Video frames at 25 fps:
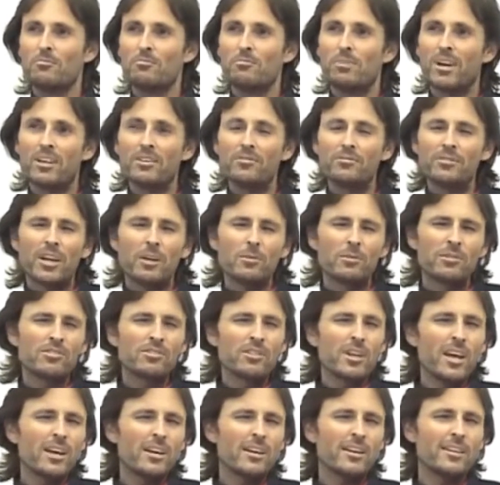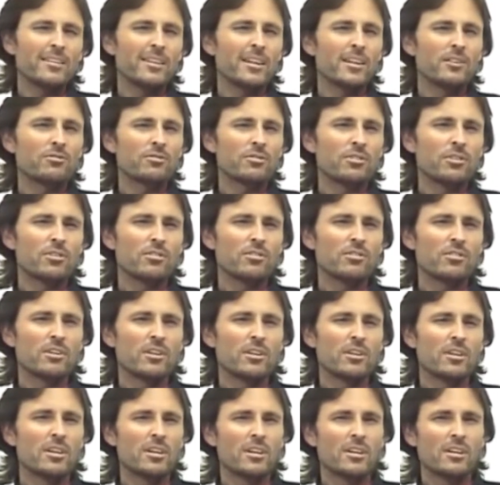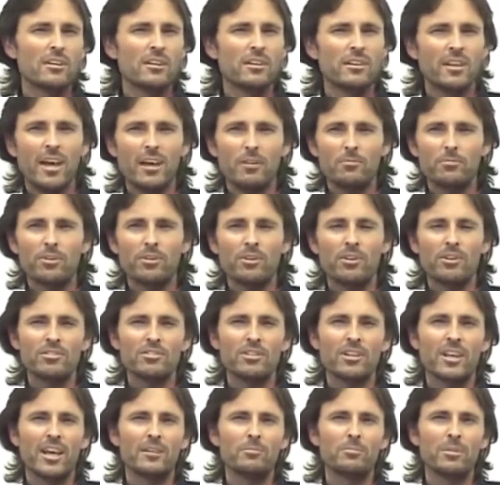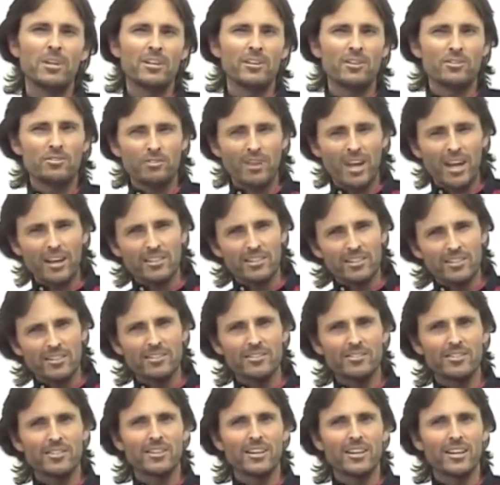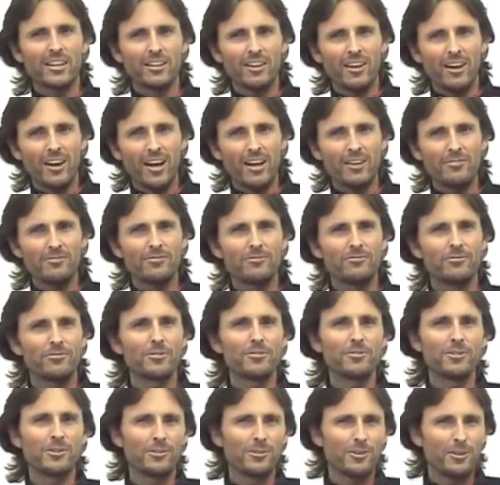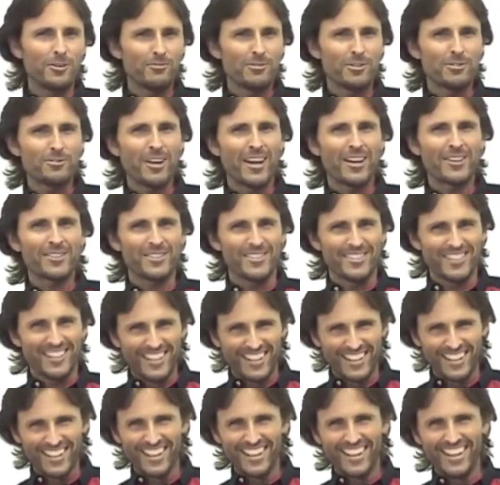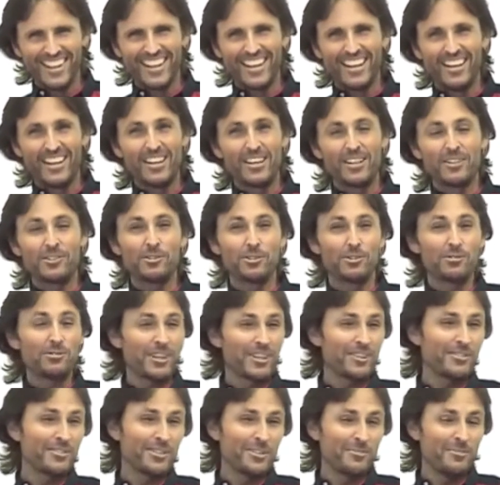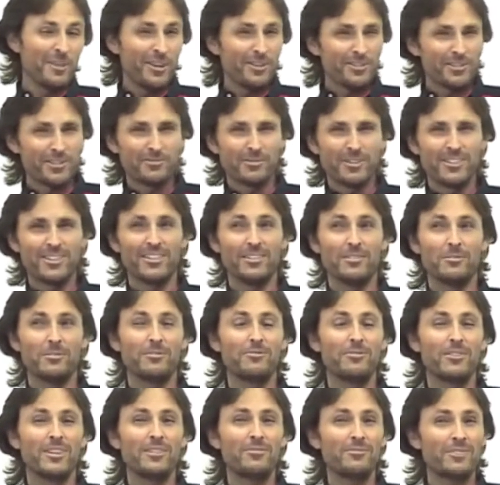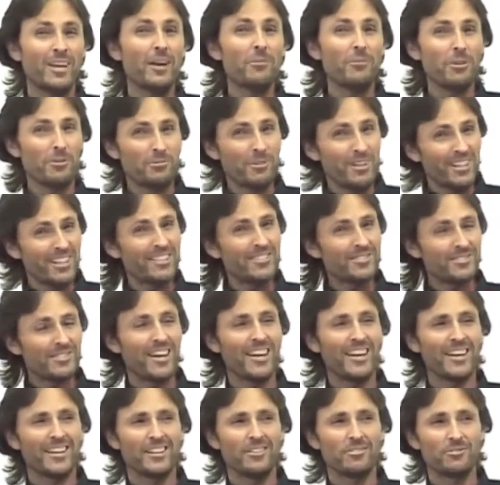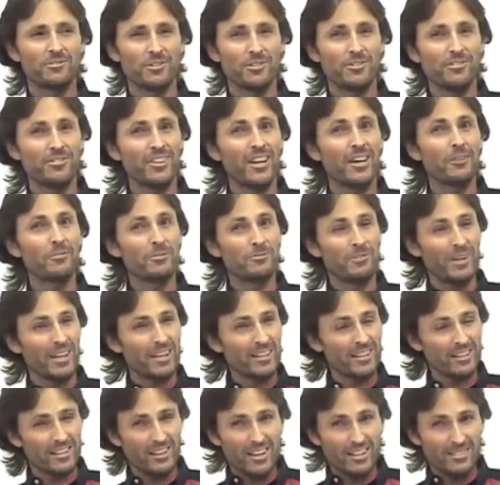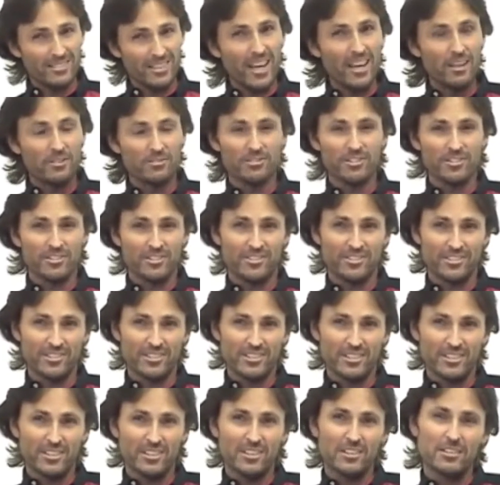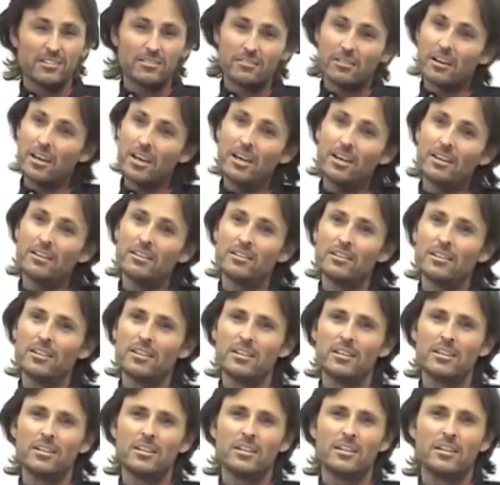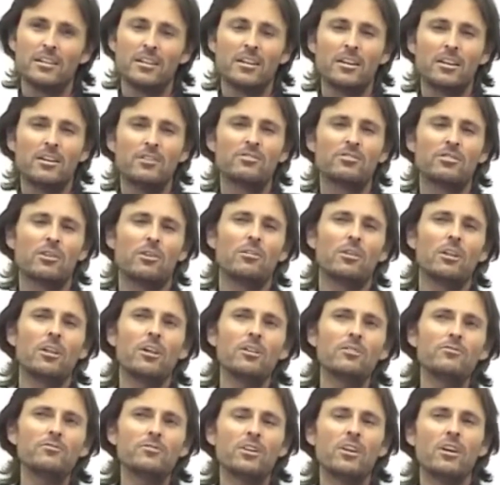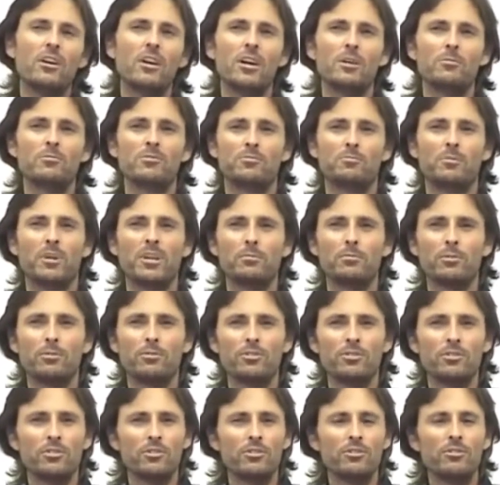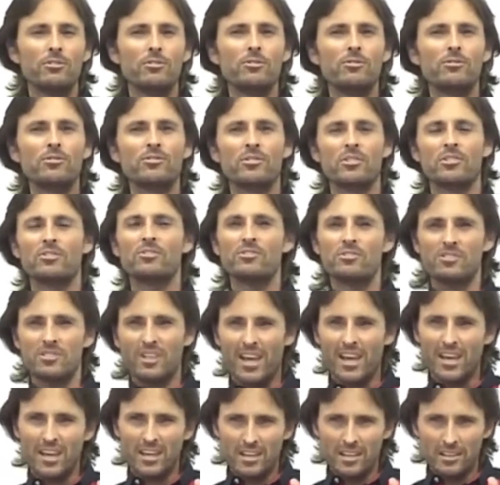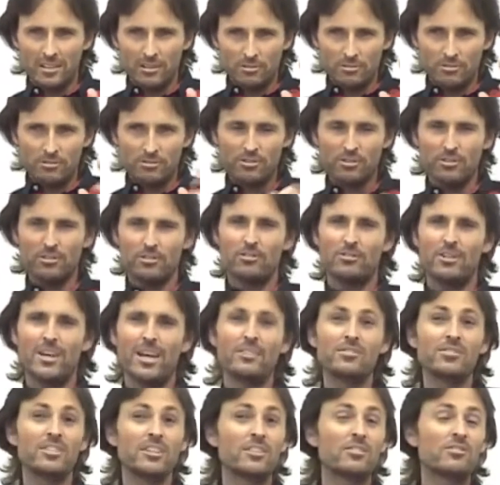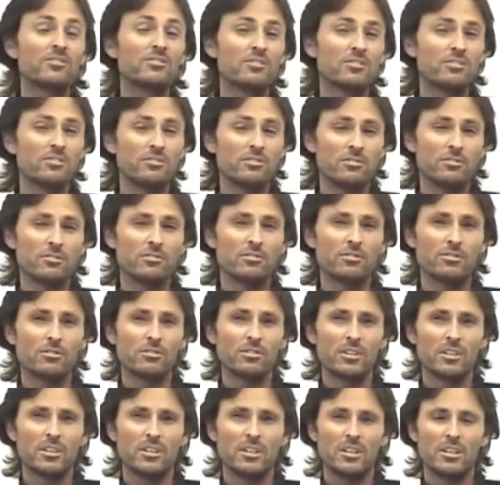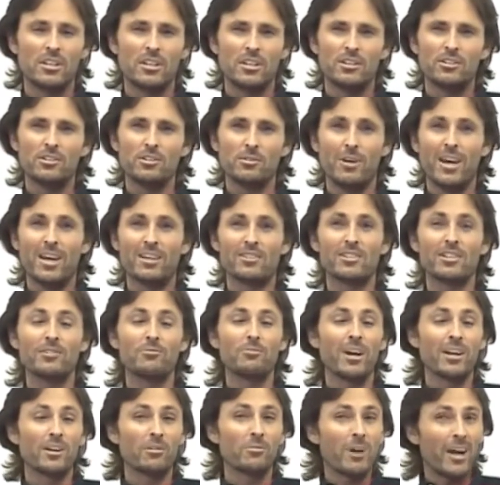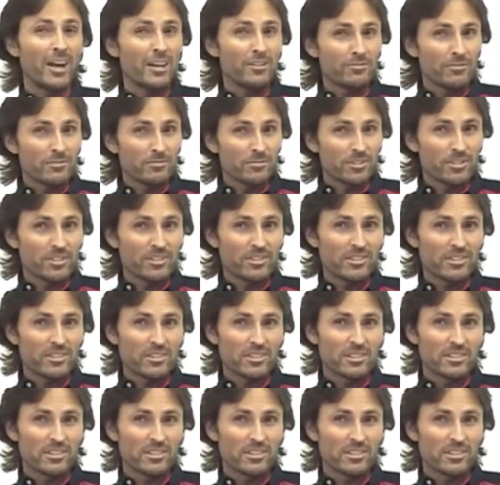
But if they were staying in their truth, that person had been entrapted into their life through the law of attraction to trigger an emotion within them. If they were really staying in truth, they would recognise that truth. Right? Exactly. Yeah. So a lot of times people use staying in truth as an excuse to actually run away from truth.